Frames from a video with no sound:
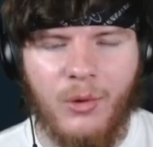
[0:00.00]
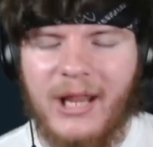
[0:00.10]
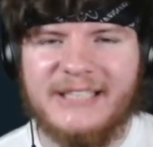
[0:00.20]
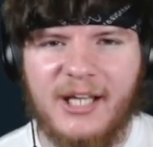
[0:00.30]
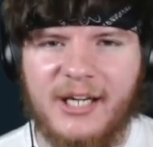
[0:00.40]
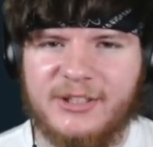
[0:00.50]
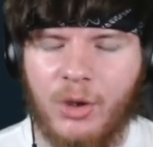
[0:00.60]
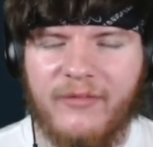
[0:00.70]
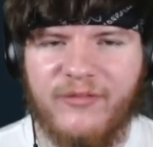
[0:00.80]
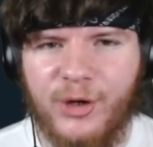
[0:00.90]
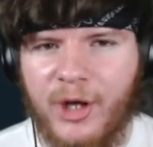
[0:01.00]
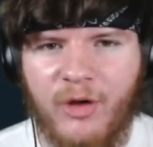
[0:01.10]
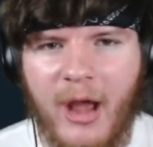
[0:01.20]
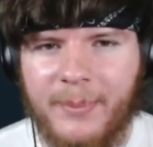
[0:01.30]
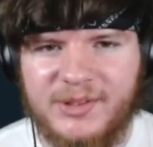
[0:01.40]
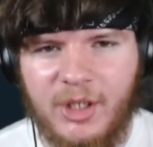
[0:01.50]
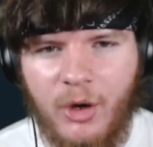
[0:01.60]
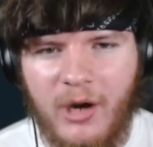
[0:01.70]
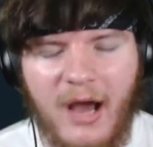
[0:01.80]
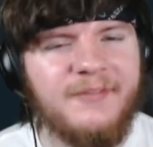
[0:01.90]
Well, that's gonna do it for another
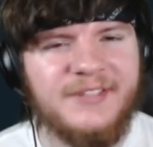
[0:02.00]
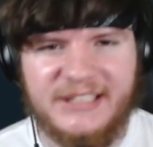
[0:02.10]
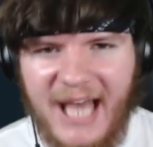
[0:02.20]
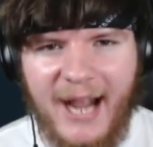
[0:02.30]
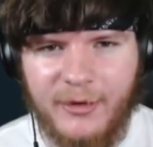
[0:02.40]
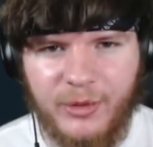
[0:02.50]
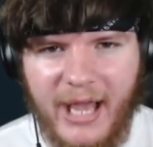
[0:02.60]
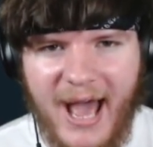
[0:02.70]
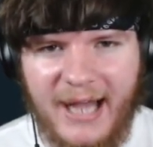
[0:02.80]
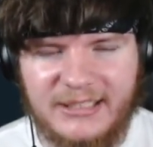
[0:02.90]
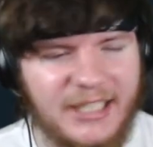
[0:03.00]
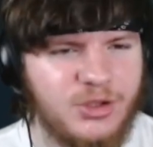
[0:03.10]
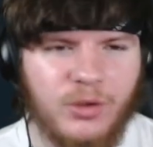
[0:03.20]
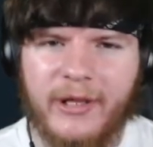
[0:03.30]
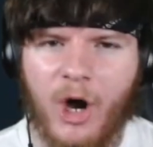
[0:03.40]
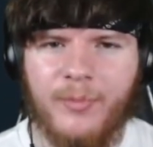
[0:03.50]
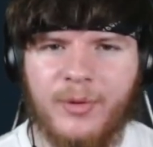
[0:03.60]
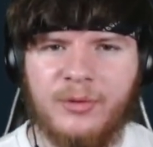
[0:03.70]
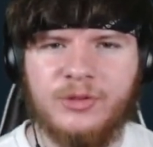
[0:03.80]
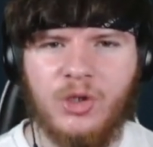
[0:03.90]
episode of Zach Reacts. I truly hope
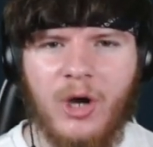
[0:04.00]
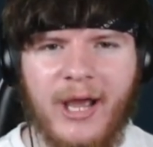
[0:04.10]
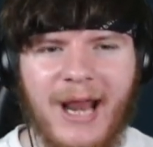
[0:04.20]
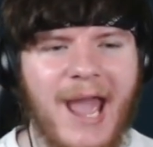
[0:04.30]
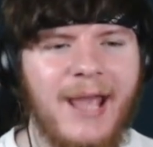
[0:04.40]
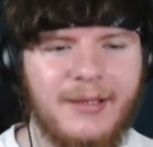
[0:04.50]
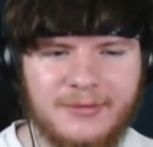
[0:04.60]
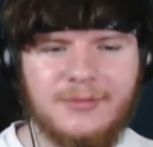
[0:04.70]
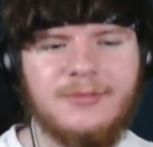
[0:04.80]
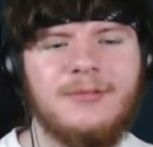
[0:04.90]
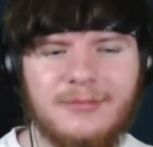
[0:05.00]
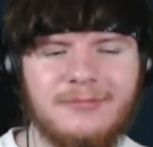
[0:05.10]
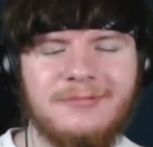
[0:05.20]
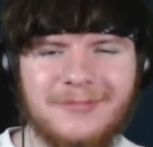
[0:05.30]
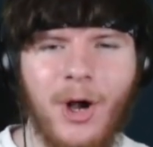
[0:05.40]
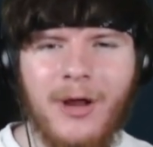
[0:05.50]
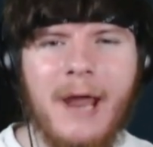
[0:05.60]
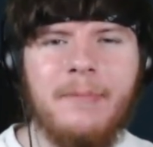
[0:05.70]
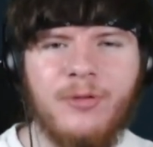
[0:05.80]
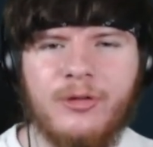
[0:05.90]
you enjoyed. Hey, y'all
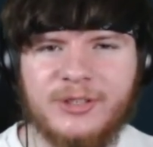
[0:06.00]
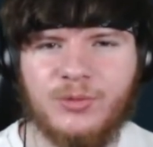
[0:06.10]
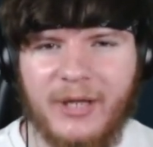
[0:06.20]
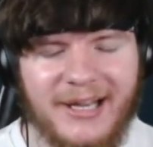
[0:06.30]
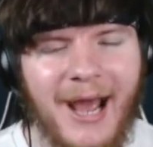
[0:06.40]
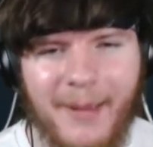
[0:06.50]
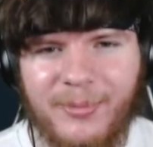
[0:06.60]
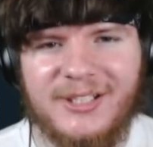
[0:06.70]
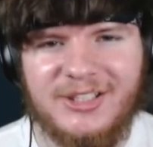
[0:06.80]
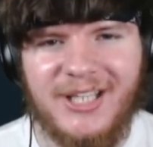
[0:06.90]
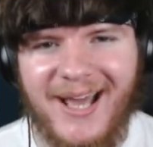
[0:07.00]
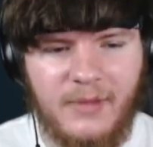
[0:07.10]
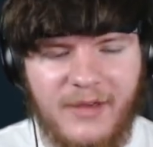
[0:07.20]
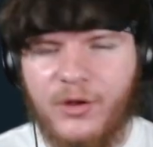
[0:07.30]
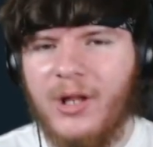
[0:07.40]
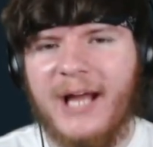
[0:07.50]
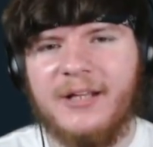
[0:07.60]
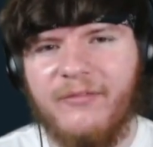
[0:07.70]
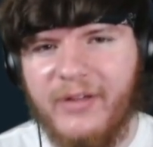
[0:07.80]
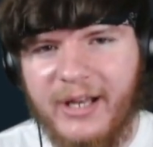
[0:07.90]
came through this week and I appreciate it. If you
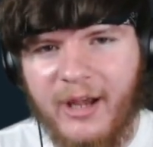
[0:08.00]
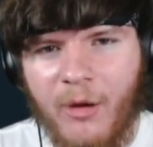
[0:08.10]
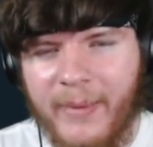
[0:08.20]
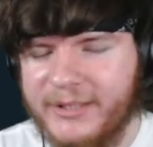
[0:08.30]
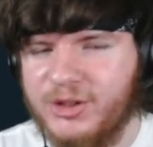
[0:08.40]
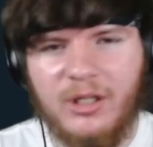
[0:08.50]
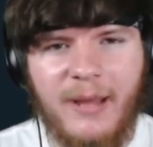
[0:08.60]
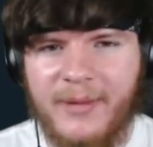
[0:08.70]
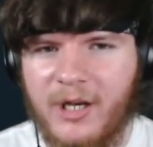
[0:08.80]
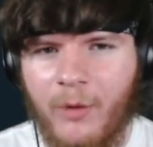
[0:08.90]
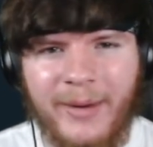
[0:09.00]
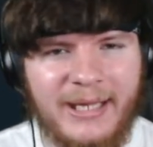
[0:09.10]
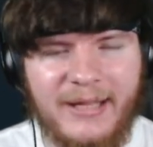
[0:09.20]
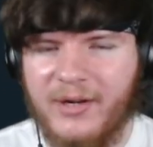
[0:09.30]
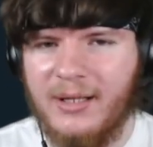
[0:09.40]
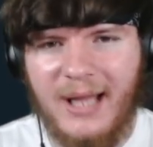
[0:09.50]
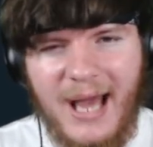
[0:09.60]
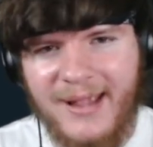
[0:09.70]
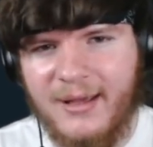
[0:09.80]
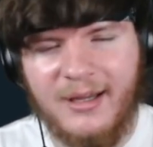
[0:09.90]
liked the video, make sure to let me know by leaving a
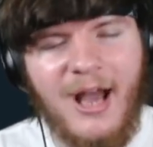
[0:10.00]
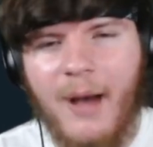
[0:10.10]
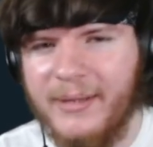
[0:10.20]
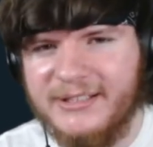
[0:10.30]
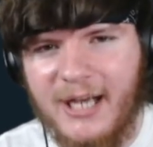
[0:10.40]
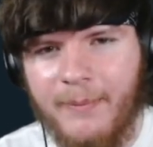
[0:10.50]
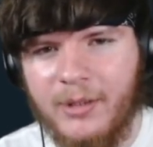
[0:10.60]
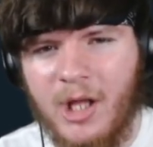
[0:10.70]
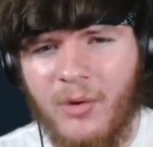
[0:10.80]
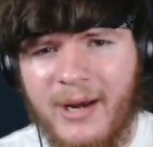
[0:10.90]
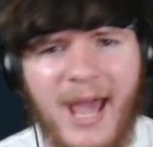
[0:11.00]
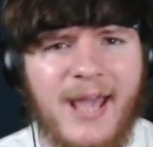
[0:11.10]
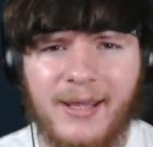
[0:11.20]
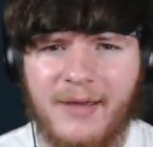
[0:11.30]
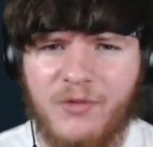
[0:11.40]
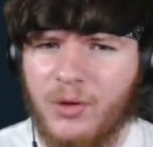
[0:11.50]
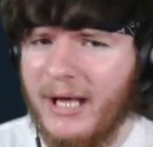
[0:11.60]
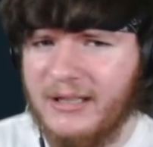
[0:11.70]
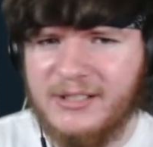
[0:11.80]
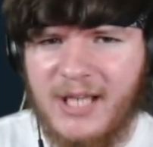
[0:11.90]
like, a comment down below. And hey, if you
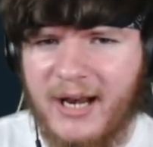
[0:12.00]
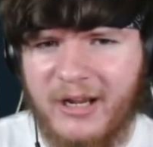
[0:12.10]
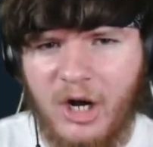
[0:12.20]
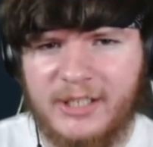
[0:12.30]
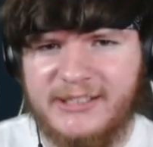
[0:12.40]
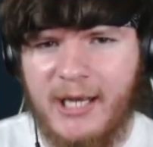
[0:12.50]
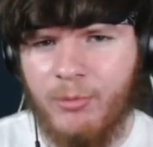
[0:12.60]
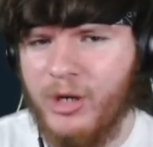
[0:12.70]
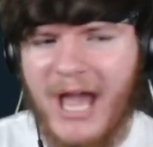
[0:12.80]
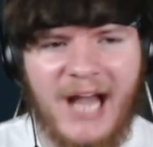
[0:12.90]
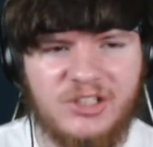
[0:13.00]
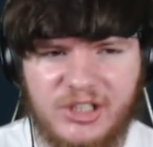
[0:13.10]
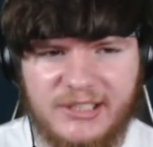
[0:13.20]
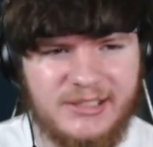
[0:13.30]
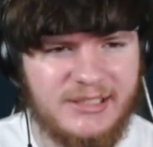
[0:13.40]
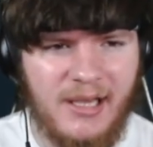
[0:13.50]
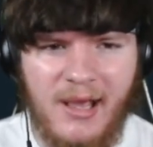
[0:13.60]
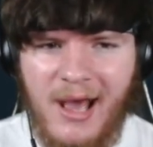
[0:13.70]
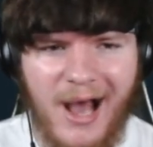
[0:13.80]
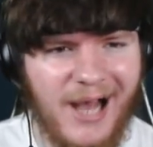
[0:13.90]
like this kind of content, reactions,
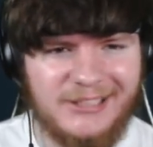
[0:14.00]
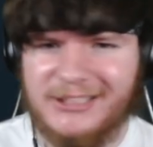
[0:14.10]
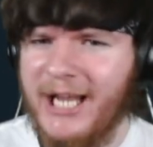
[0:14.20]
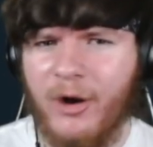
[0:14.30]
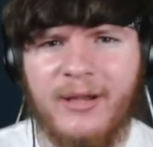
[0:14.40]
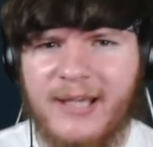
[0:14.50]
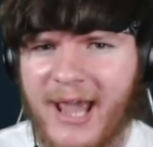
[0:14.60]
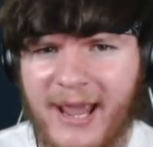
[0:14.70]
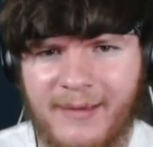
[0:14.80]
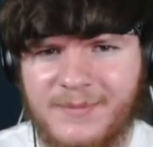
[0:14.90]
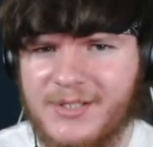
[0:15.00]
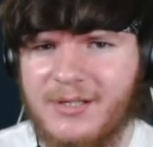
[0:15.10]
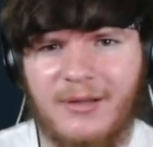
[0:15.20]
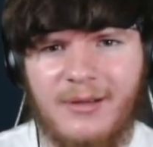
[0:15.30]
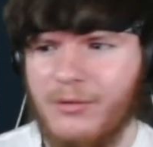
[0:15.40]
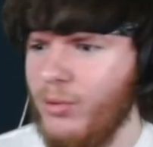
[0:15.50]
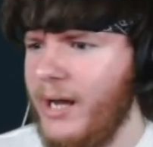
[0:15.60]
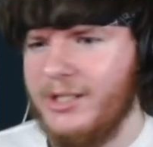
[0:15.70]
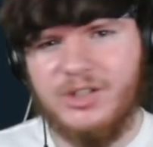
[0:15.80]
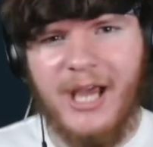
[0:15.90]
uh, scary games,
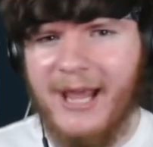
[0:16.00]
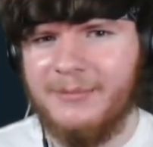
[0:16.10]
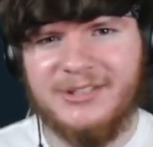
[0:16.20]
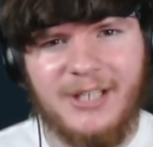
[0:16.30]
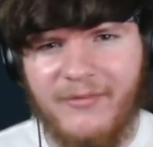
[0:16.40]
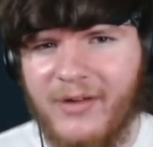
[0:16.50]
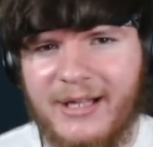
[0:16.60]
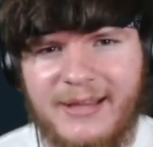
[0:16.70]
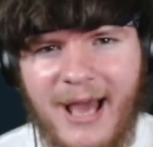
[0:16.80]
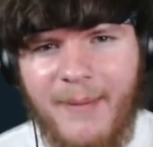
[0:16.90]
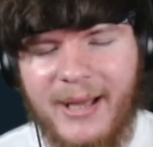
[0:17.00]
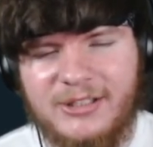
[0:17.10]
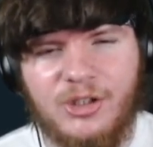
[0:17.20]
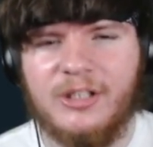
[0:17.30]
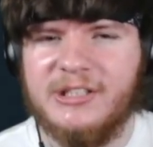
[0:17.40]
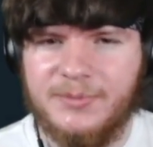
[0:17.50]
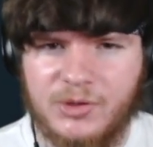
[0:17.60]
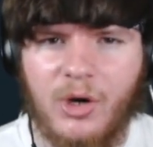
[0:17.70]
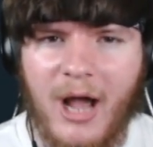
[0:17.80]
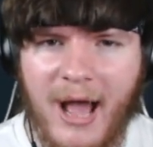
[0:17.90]
rage games, stuff like that, make sure to
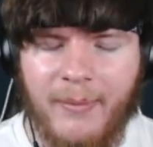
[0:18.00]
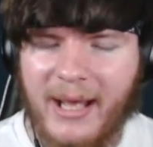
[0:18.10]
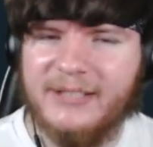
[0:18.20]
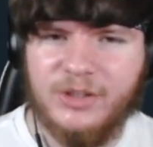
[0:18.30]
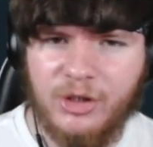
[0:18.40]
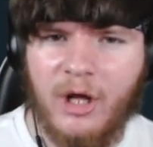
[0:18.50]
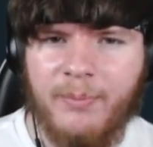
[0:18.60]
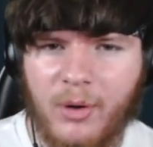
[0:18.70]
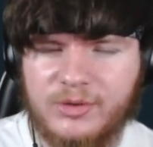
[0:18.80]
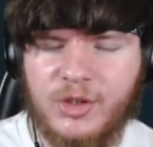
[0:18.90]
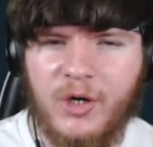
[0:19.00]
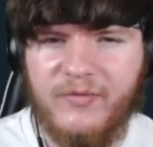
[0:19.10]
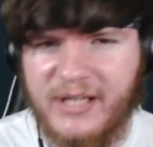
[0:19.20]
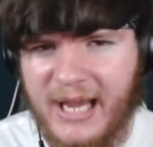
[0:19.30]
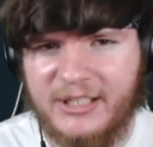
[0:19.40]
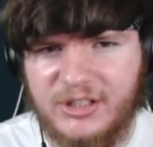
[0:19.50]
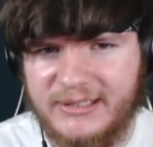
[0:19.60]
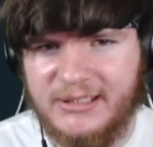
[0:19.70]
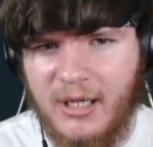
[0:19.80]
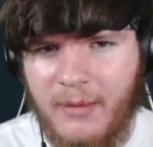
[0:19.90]
subscribe and turn on post
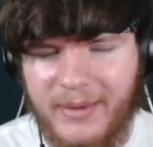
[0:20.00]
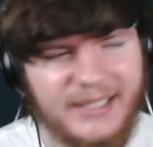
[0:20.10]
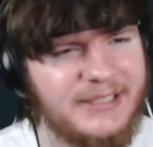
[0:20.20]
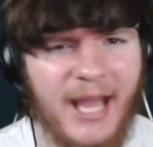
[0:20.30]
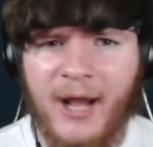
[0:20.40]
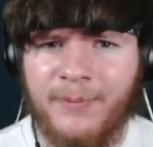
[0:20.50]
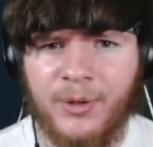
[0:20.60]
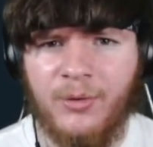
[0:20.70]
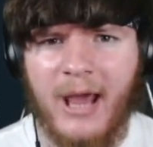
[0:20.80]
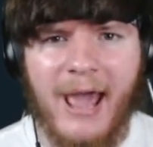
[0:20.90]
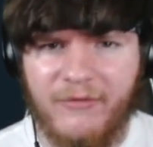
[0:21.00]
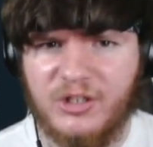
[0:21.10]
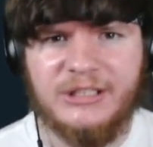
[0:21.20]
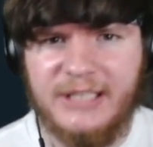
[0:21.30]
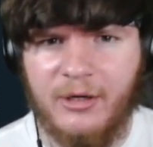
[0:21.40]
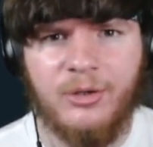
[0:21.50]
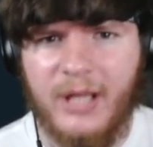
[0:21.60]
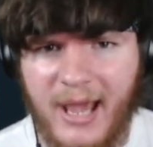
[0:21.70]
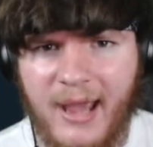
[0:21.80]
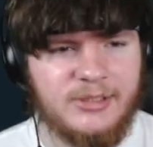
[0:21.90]
notifications, because I upload every single
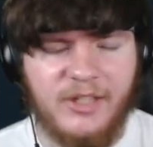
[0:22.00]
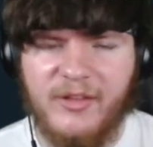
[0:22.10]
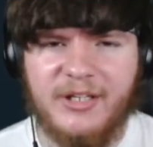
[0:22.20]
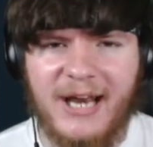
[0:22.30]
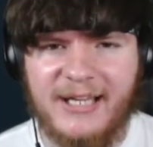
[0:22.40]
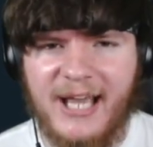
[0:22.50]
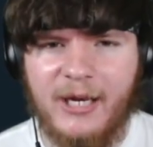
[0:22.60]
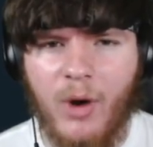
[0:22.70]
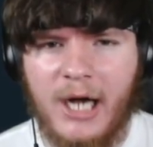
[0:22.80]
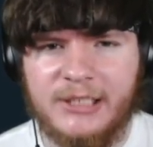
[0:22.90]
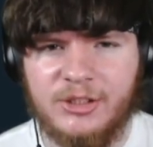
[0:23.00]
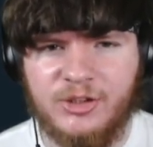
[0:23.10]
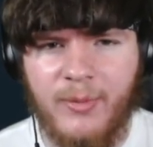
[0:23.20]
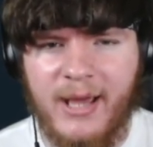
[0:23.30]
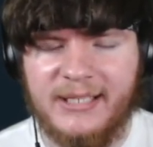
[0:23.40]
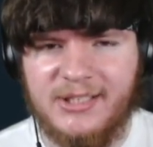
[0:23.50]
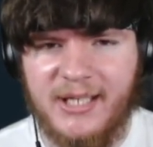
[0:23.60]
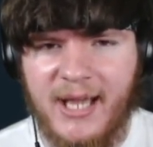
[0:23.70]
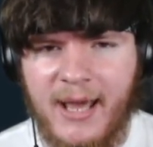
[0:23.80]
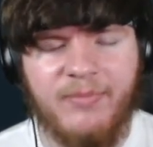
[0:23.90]
day. To the dedicated watchers who made it to
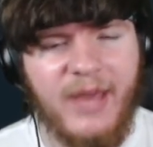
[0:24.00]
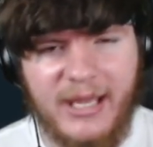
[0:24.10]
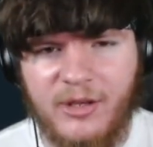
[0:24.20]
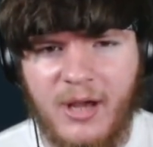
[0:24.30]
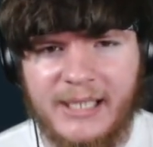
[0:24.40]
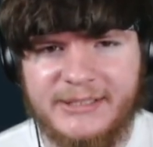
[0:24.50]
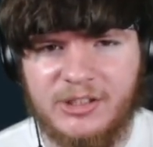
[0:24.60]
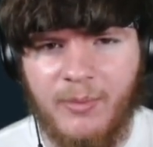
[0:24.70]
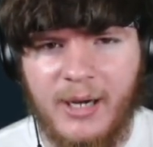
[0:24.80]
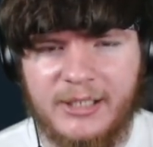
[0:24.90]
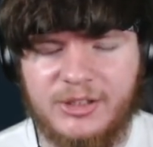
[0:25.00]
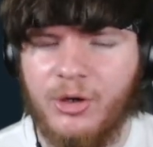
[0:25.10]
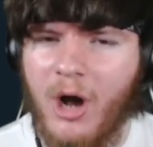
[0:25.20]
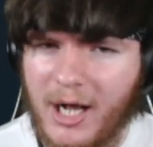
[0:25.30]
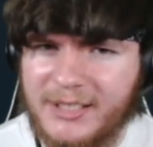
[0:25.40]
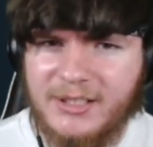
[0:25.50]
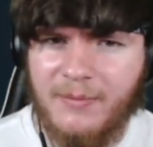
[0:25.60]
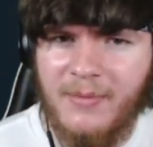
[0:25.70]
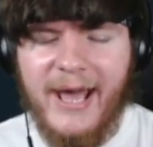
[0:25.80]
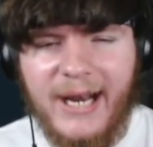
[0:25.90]
the end, thank you guys so much. You're
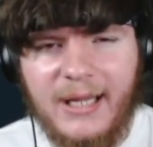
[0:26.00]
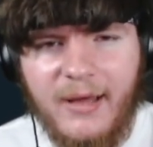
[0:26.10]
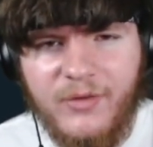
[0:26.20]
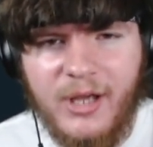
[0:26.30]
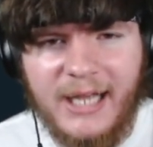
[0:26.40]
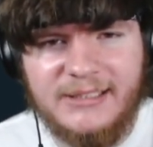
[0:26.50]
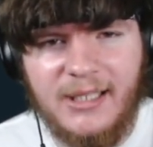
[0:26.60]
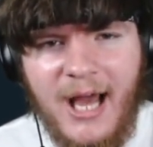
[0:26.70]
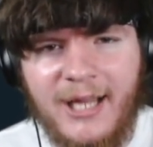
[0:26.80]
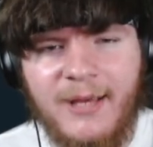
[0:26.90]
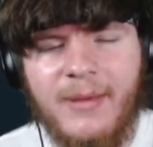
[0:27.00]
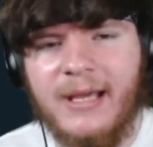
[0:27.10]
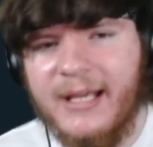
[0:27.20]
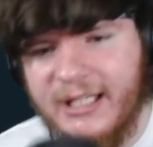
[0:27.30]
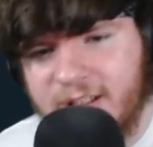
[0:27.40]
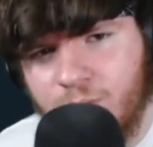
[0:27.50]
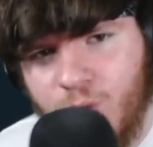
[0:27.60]
awesome, and I love you guys a lot. Give me a kiss.